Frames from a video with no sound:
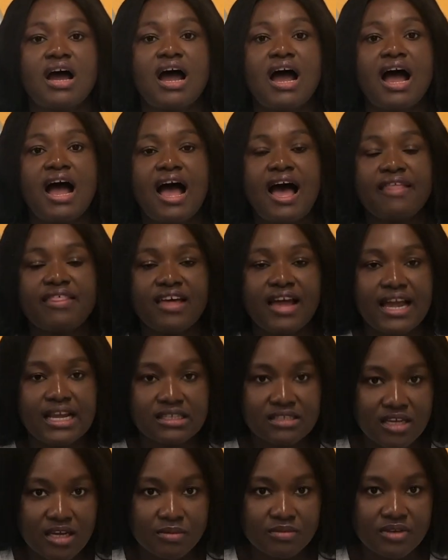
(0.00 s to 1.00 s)
Other
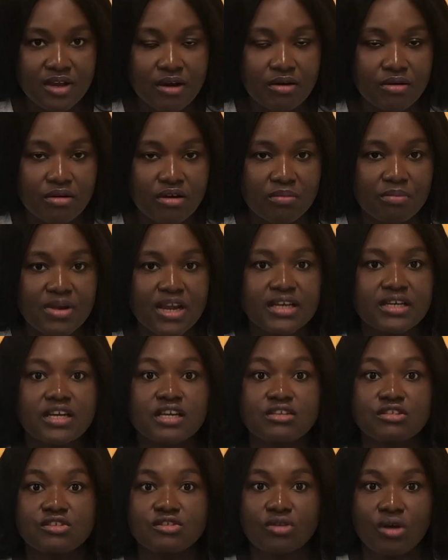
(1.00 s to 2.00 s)
items I recommend is
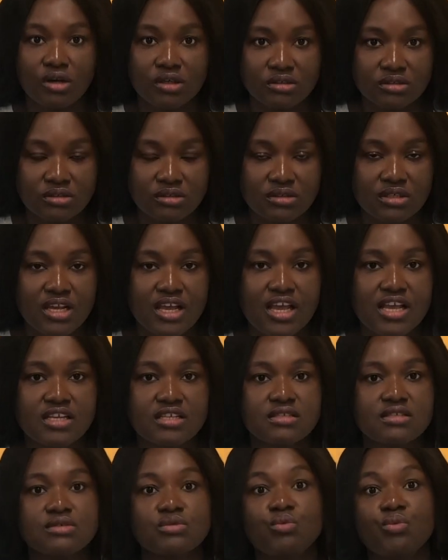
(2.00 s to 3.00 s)
socks,
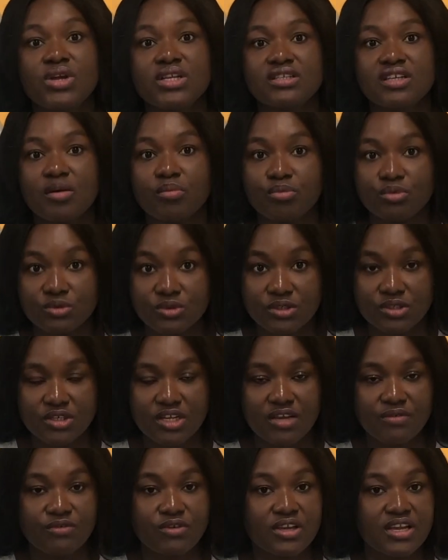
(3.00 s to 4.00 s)
is winter boot.
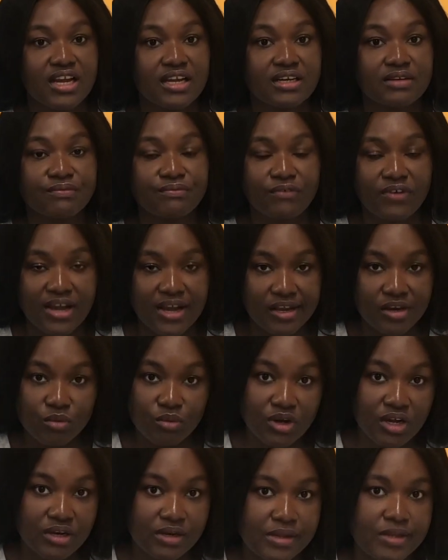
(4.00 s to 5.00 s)
If you can find
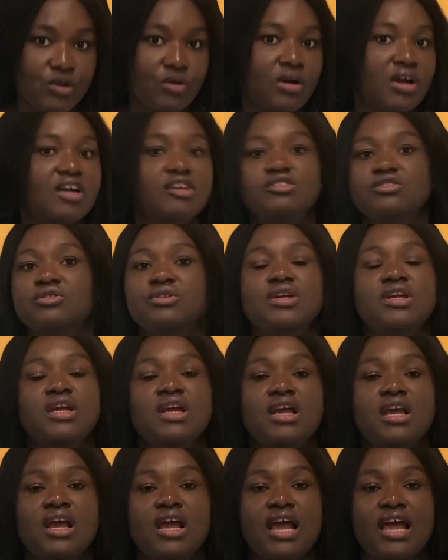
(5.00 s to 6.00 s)
one in your country
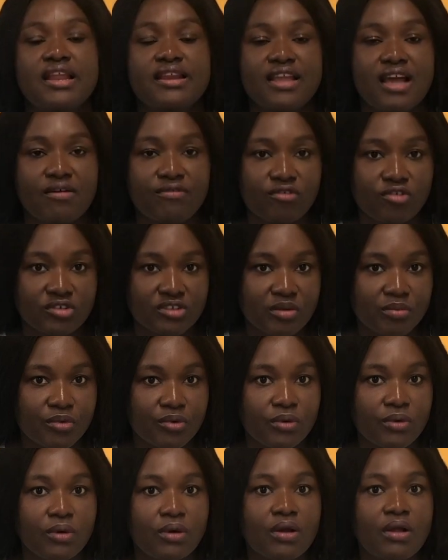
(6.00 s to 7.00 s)
and they're affordable,